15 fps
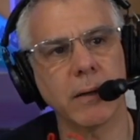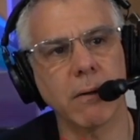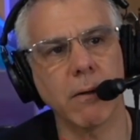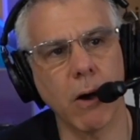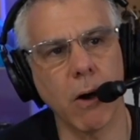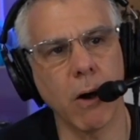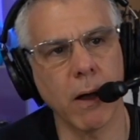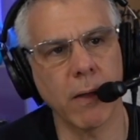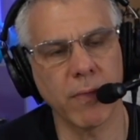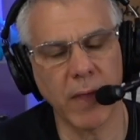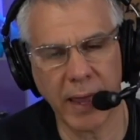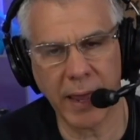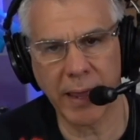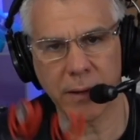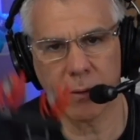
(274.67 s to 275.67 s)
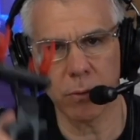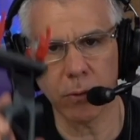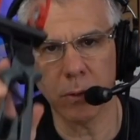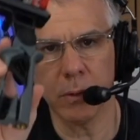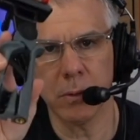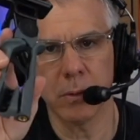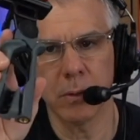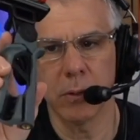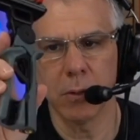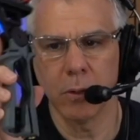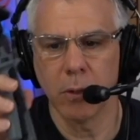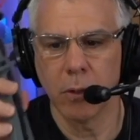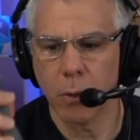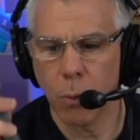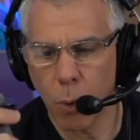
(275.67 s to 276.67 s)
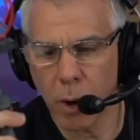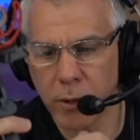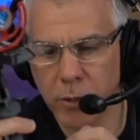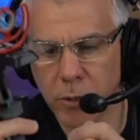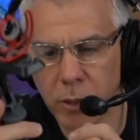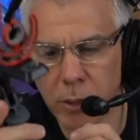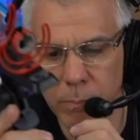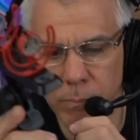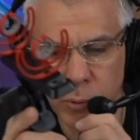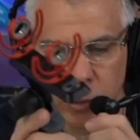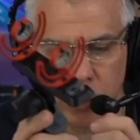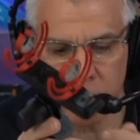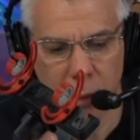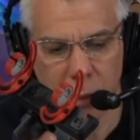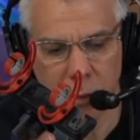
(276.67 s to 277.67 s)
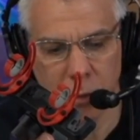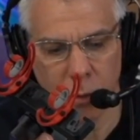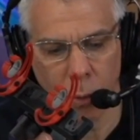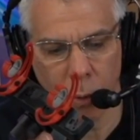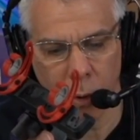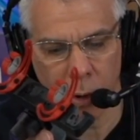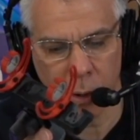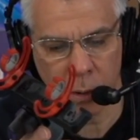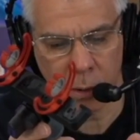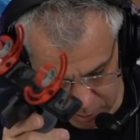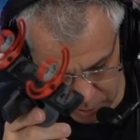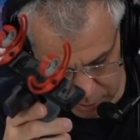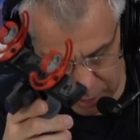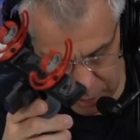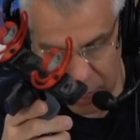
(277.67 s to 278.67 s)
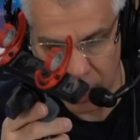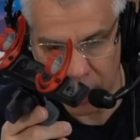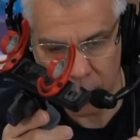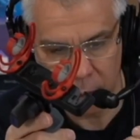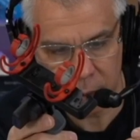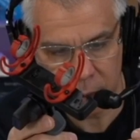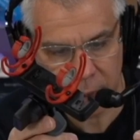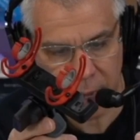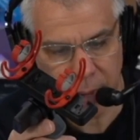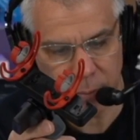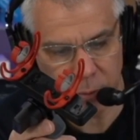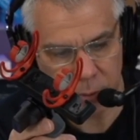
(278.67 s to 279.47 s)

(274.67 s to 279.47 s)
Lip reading: on the handle where you can put your cable.